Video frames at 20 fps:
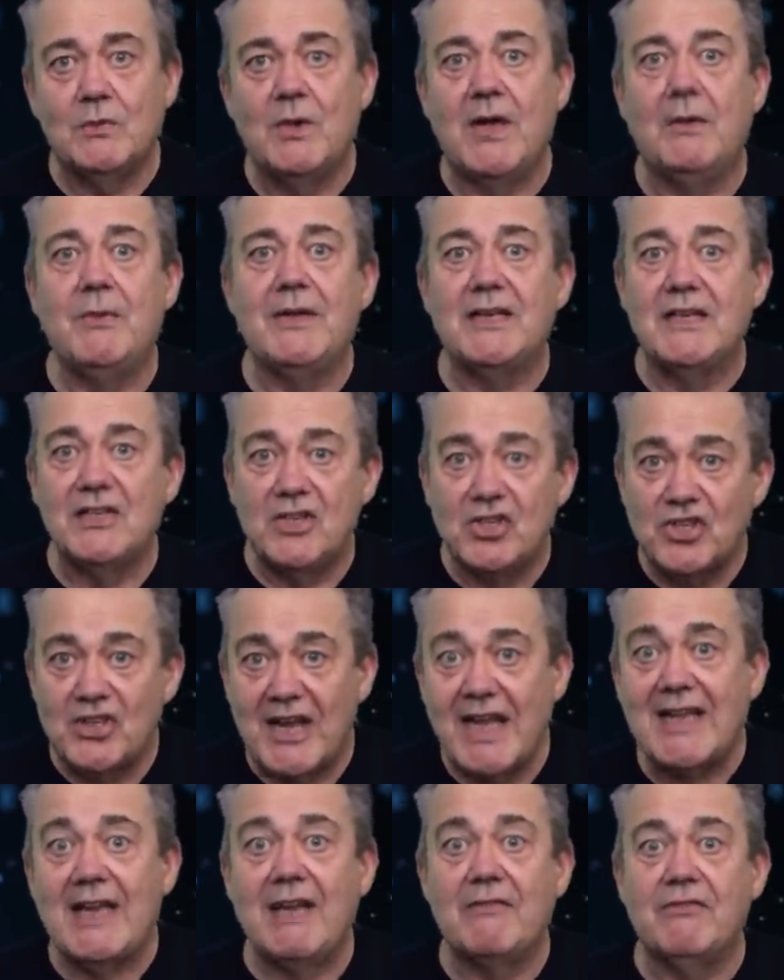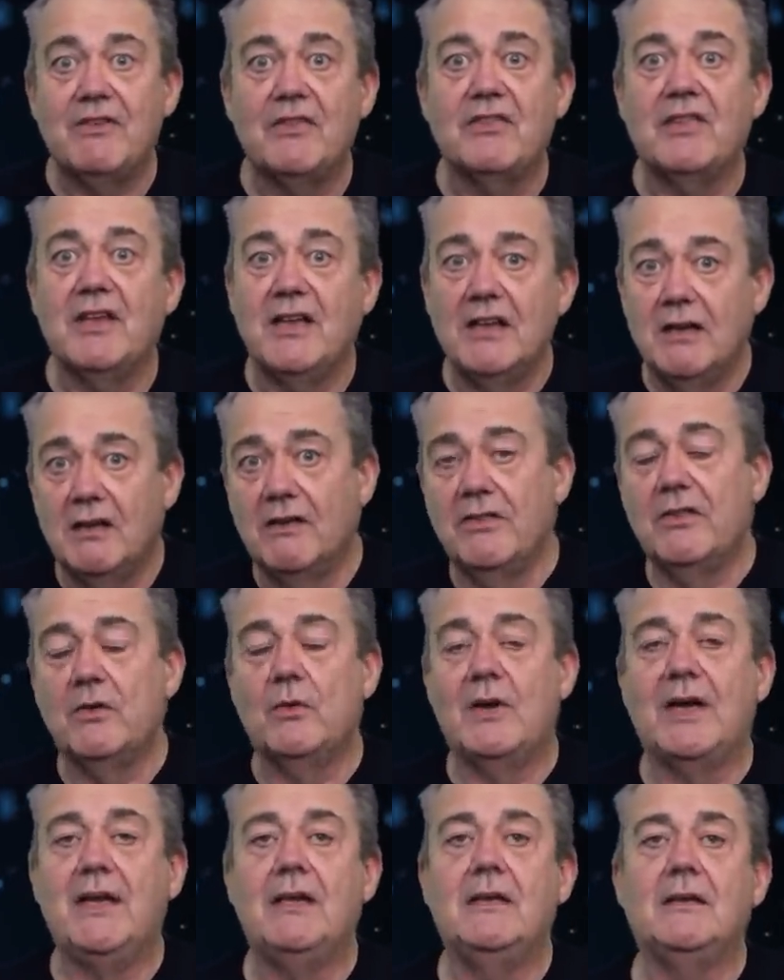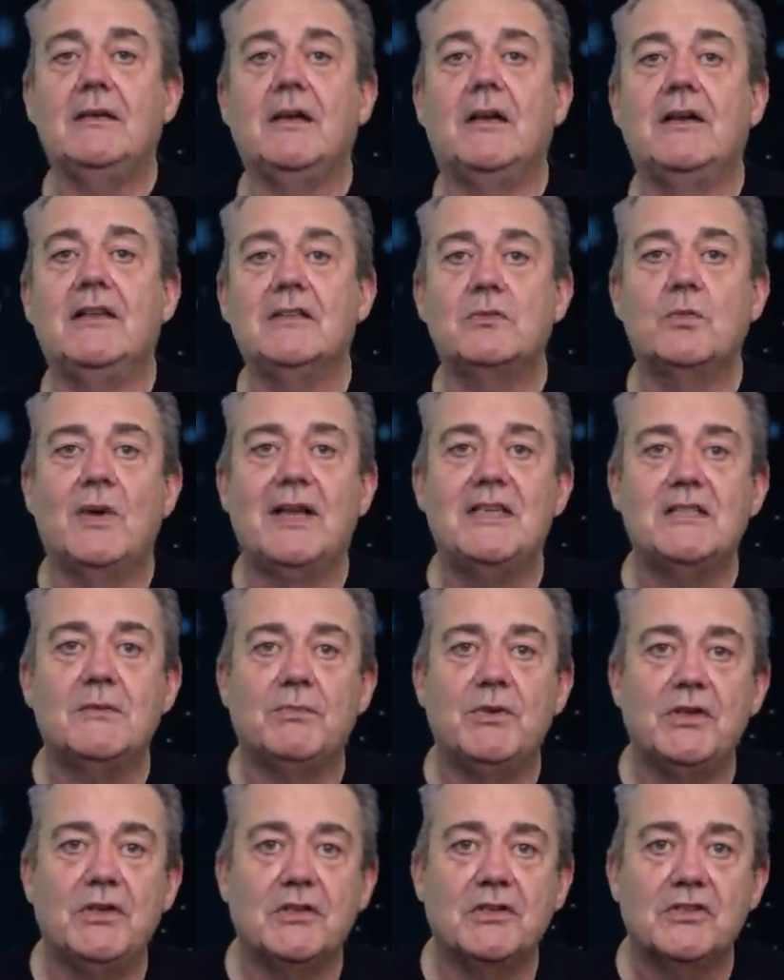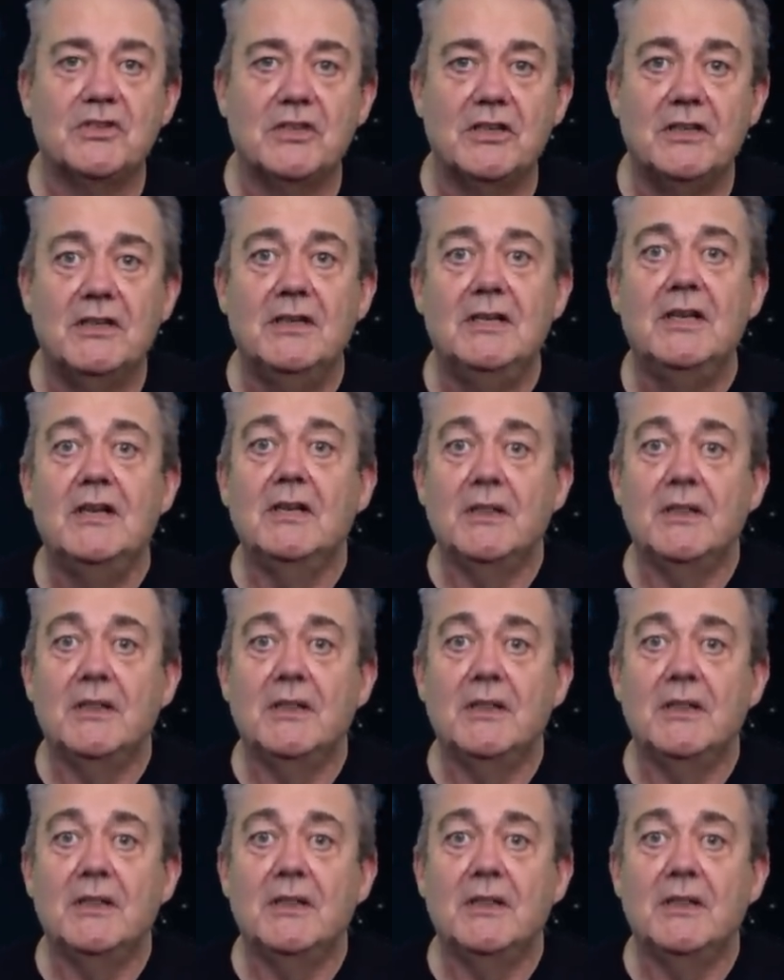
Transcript: where we can check everything on its way to production,